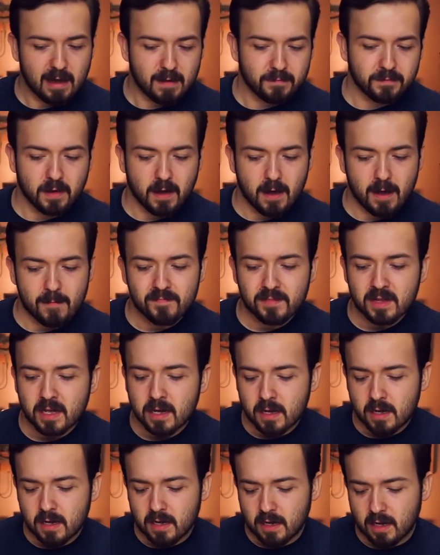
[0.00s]
I've got
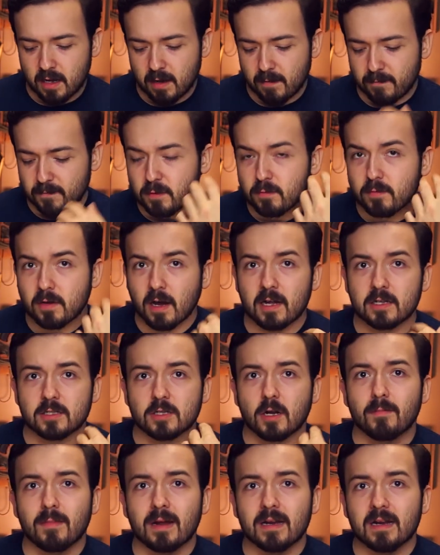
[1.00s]
a few
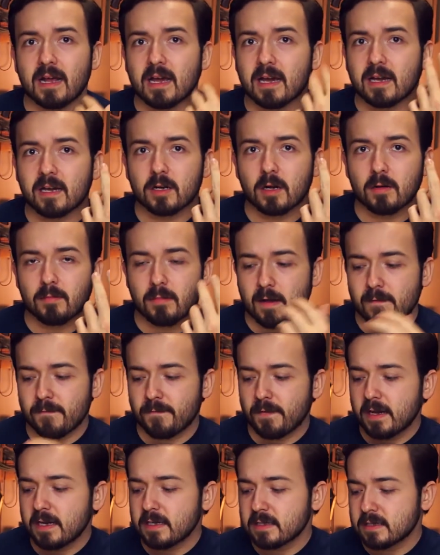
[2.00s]
cuts on my neck and on my
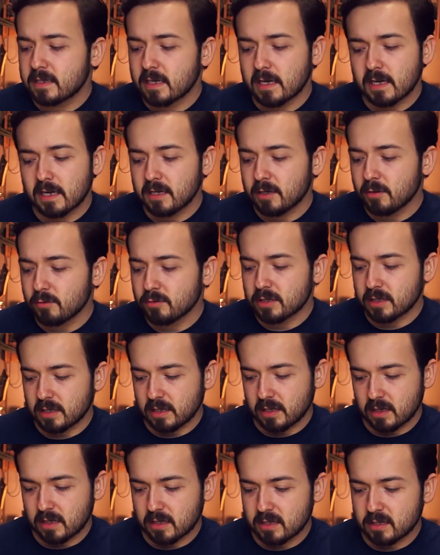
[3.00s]
face uh,
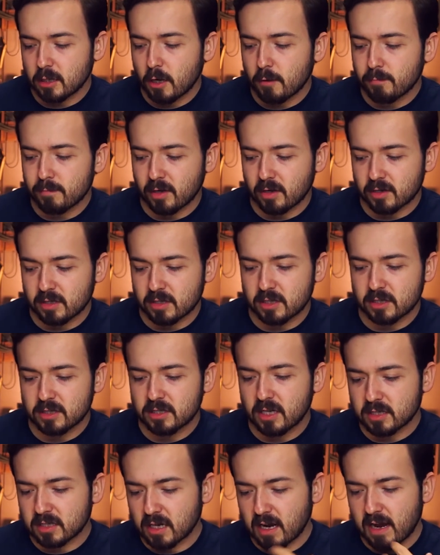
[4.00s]
using this soap because it just
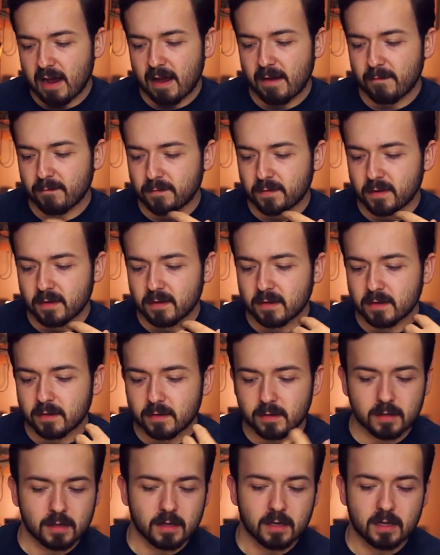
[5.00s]
doesn't have
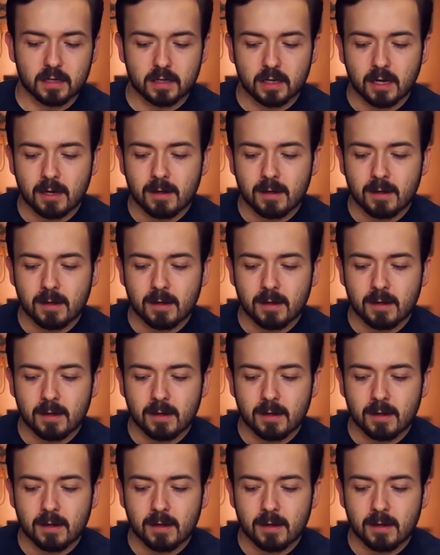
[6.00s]
good